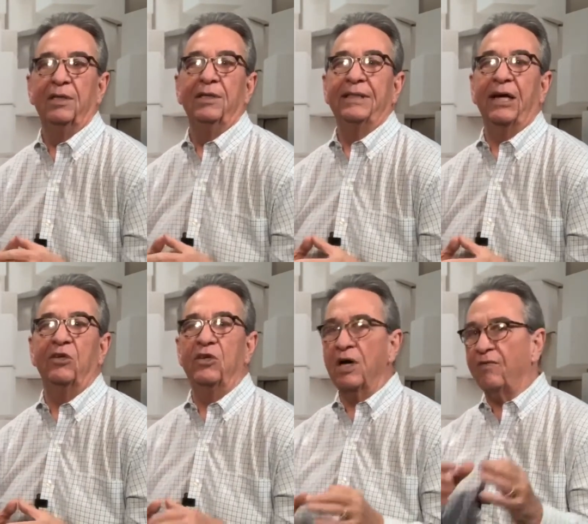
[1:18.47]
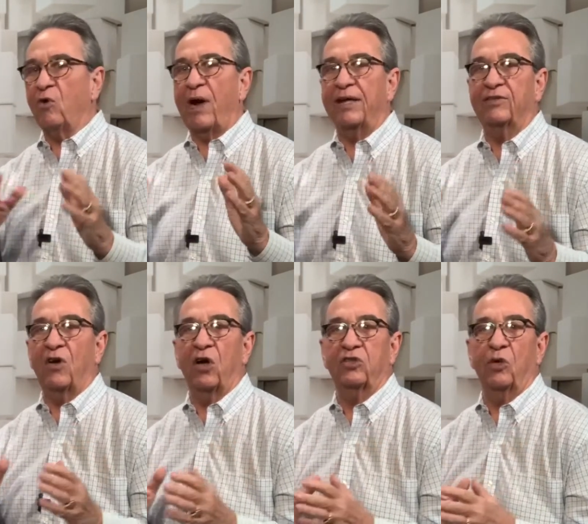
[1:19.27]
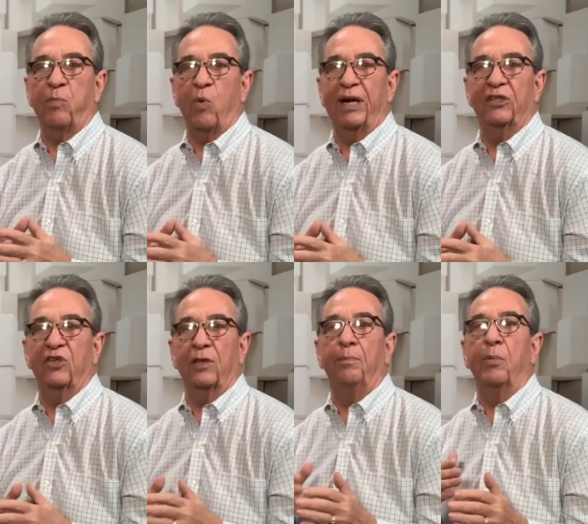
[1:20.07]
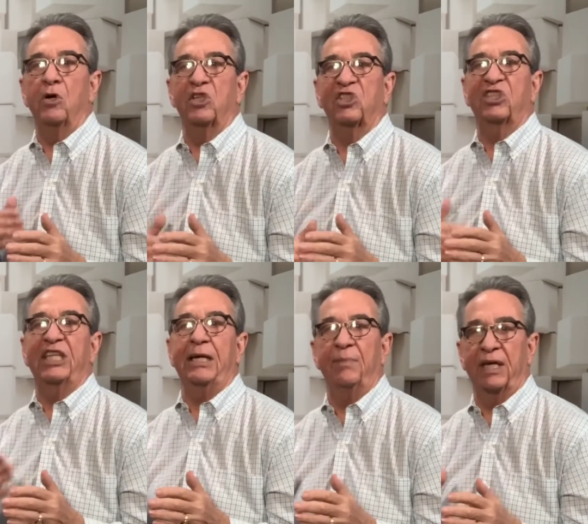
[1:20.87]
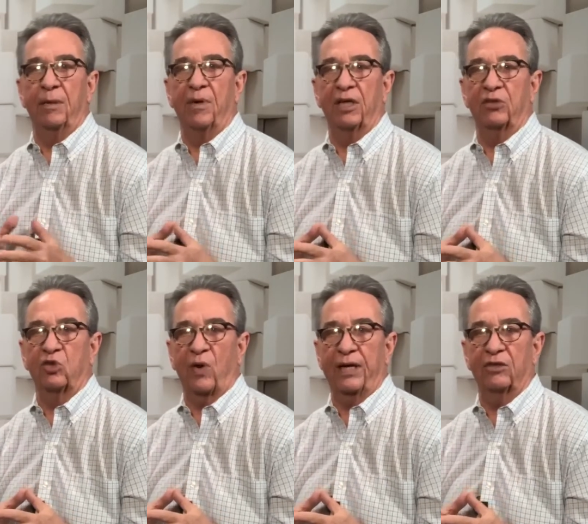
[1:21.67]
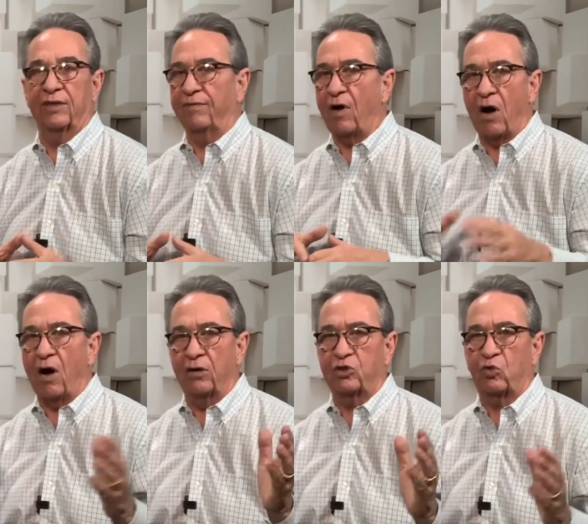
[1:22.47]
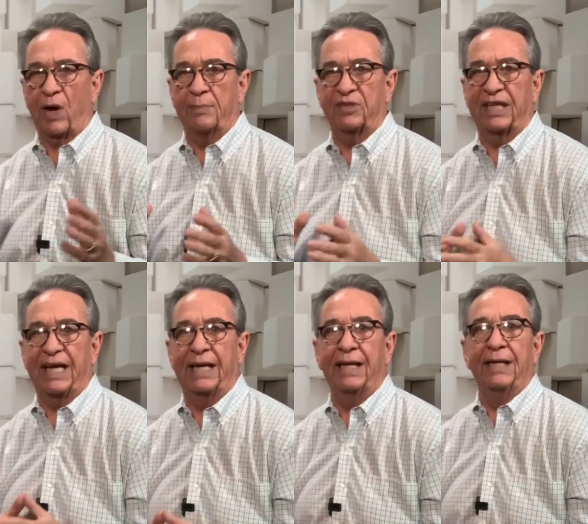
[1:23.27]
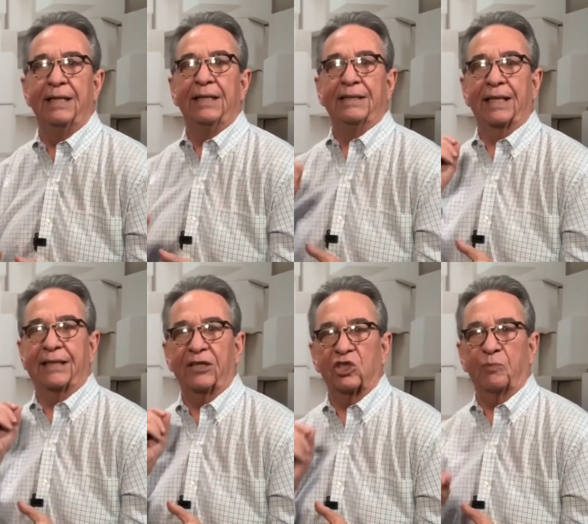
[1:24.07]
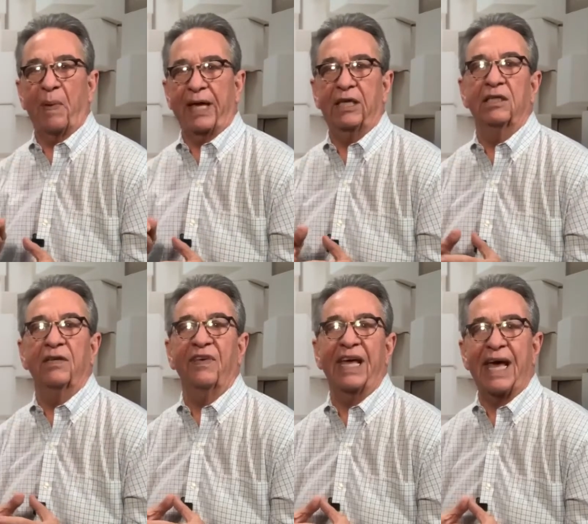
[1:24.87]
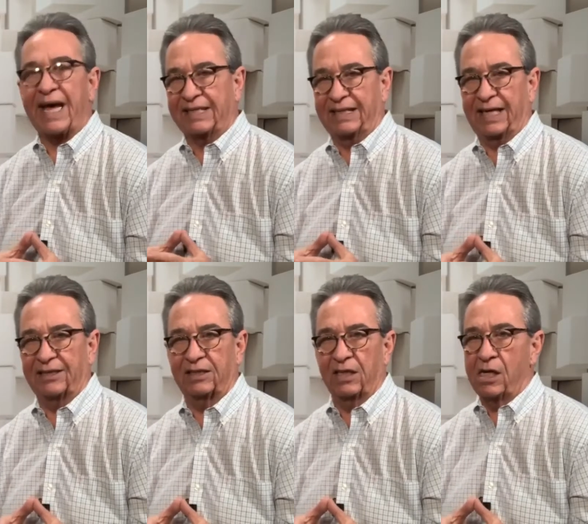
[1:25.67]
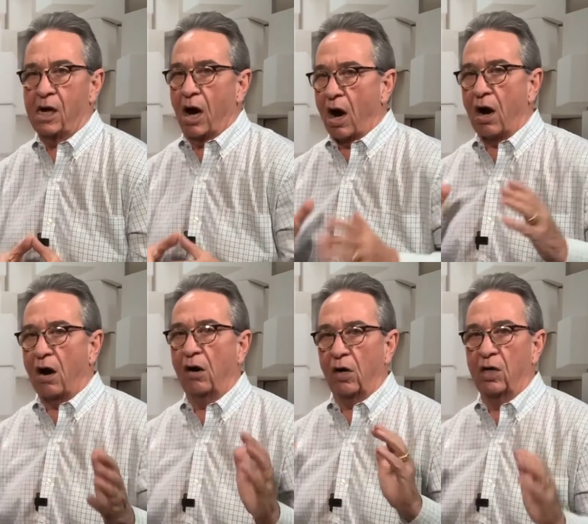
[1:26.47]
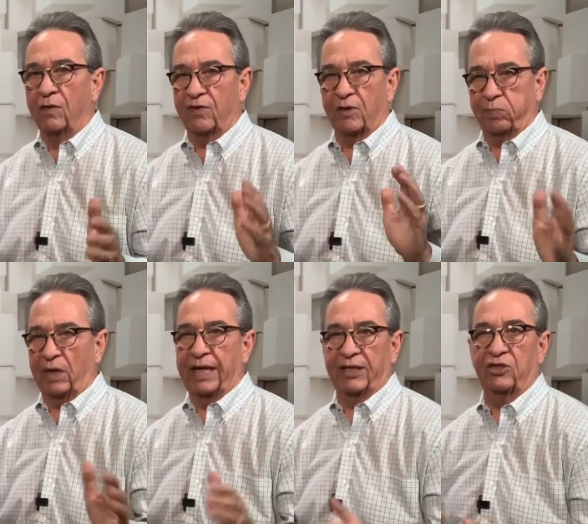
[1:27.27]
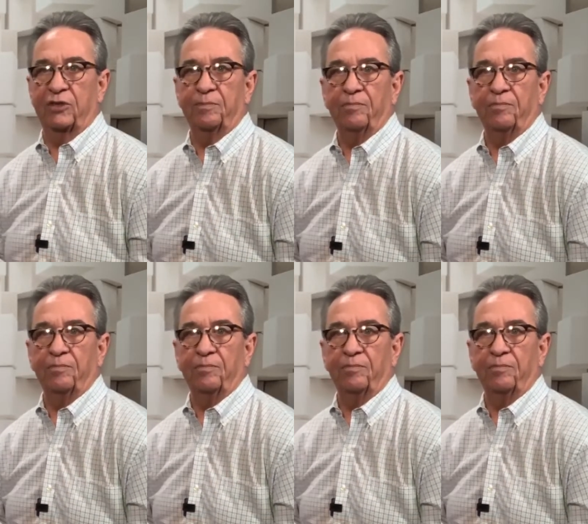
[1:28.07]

Now, Novogratz also pointed to the bullish sentiment among traders of all stripes, saying that there's speculative excess all over the place.